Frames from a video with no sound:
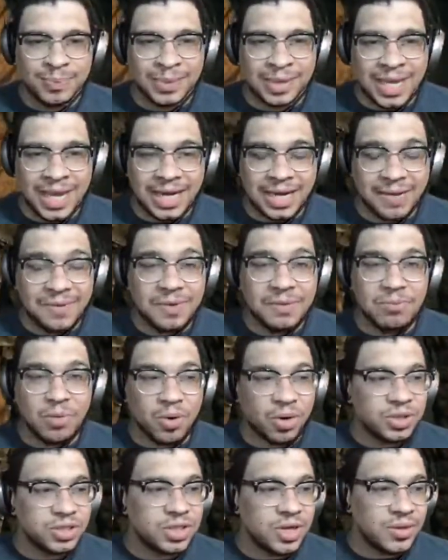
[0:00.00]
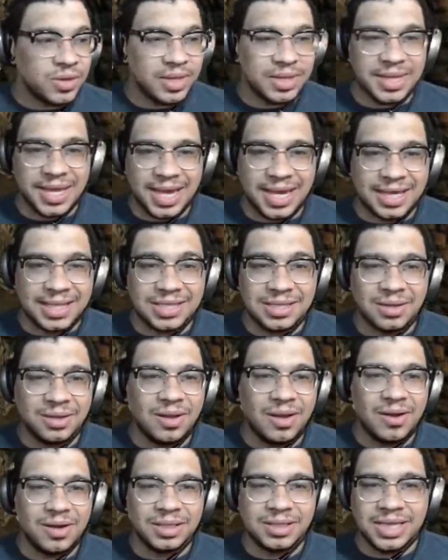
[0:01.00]
And even more so than that, it's a
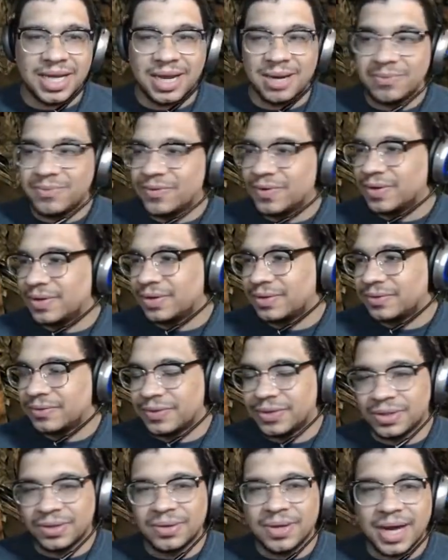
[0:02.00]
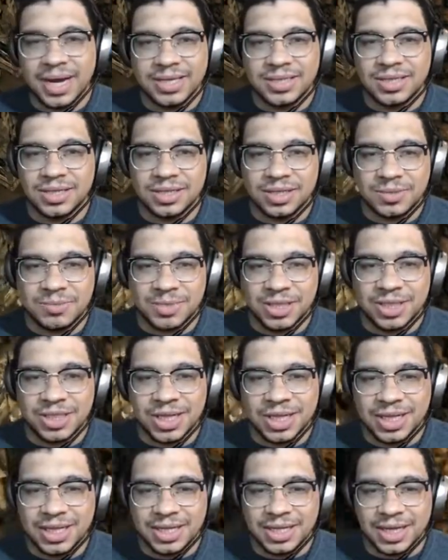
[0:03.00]
long time for, for you guys to just be
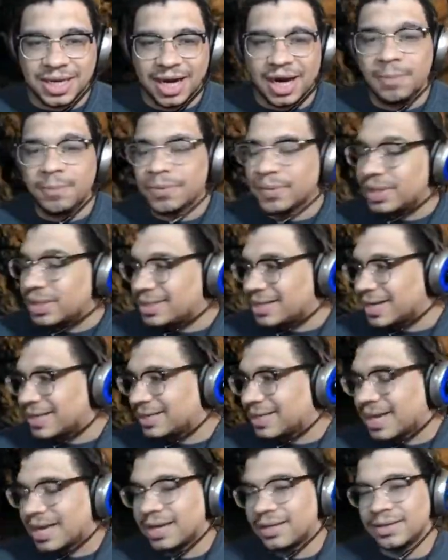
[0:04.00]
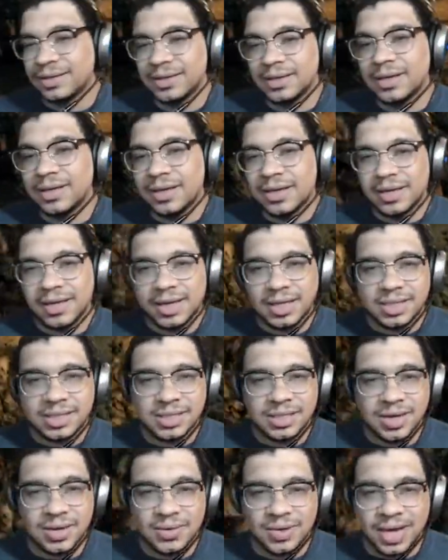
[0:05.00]
chilling, and I appreciate that. It's
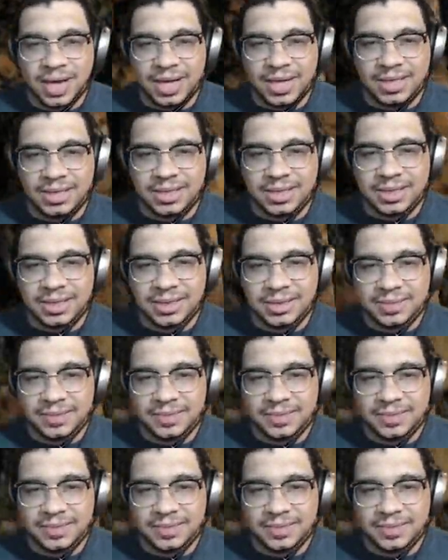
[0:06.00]
so nice.